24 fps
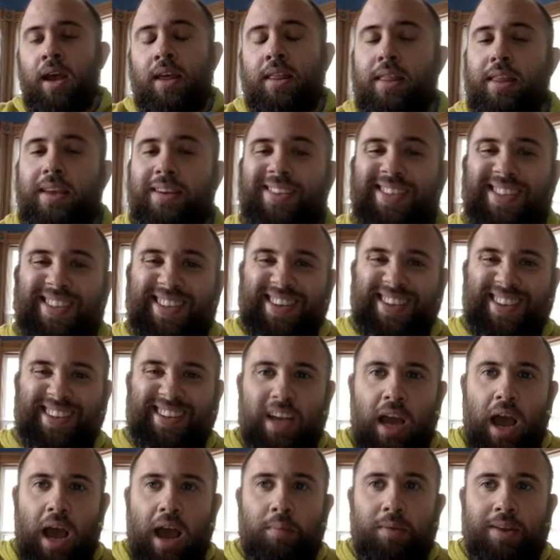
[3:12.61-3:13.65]
This
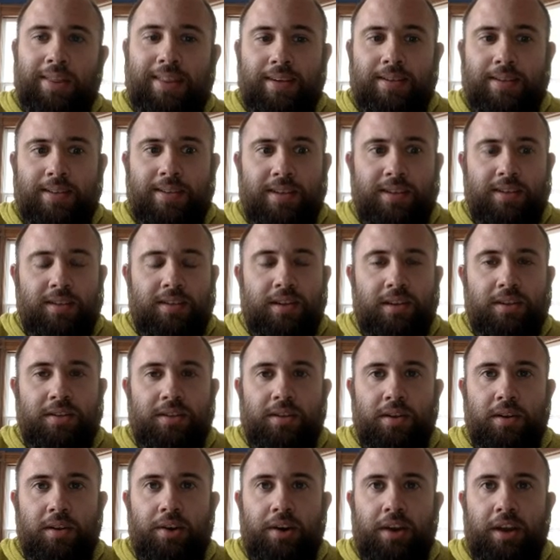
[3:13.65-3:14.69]
time with this distance
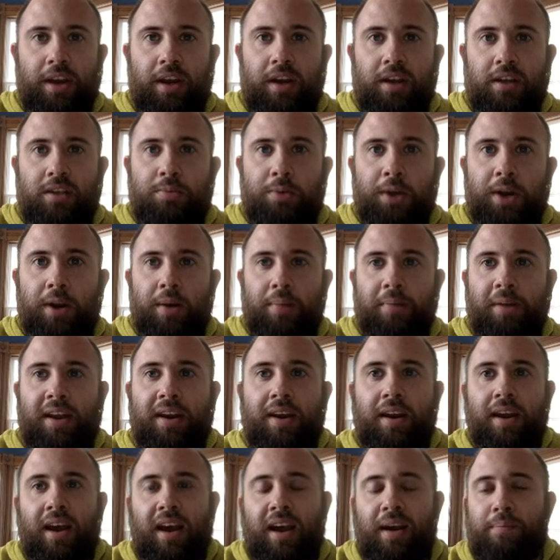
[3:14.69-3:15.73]
learning experiment,
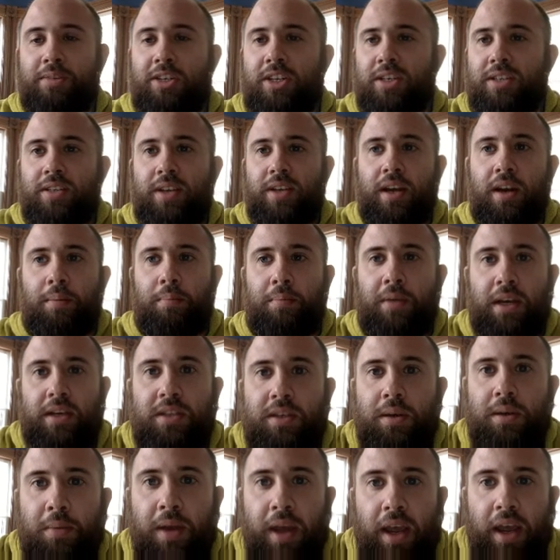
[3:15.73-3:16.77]
I'm just gonna mix
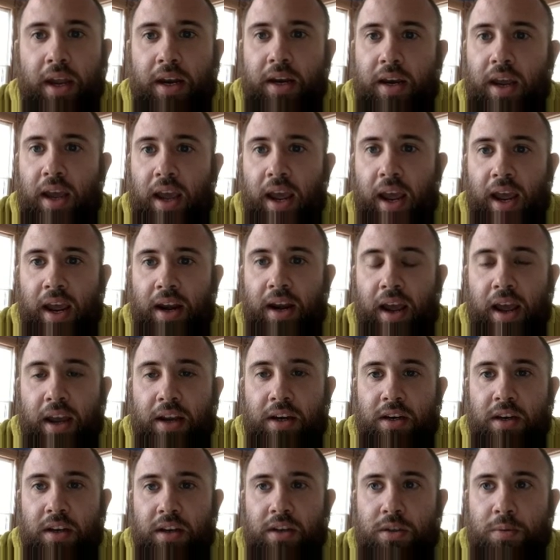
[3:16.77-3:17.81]
them in
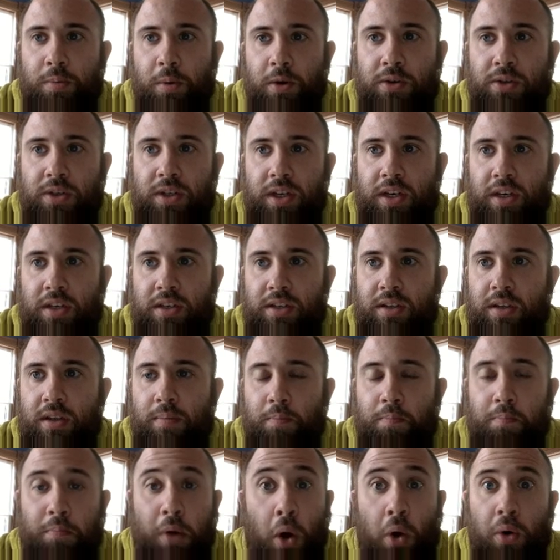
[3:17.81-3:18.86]
and expose you to
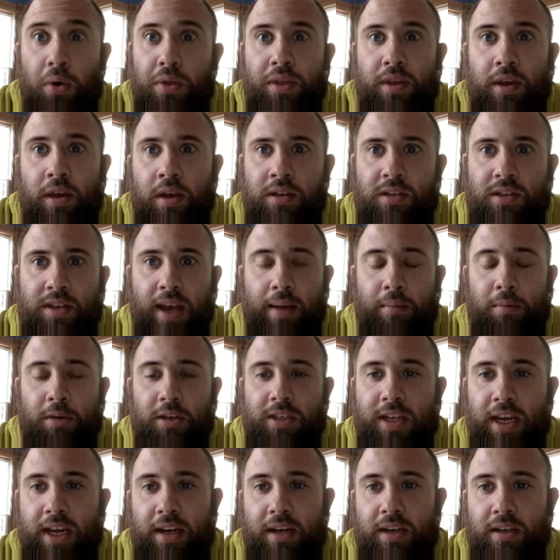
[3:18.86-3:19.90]
both
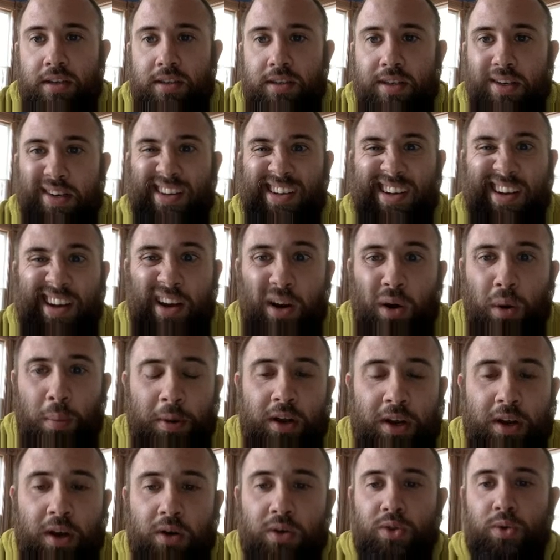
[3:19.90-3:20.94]
simultaneously. I hope
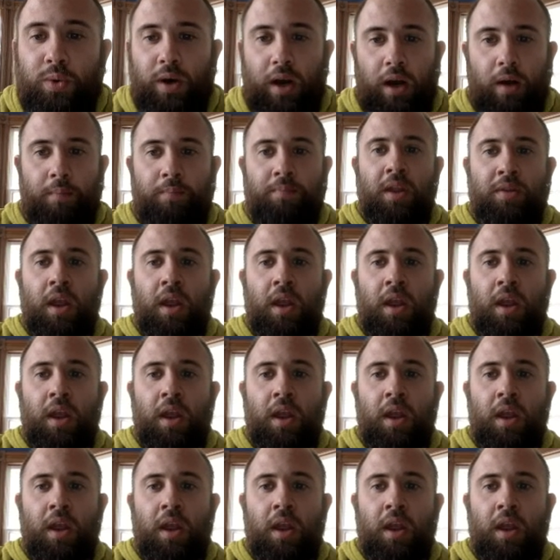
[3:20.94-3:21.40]
it goes well.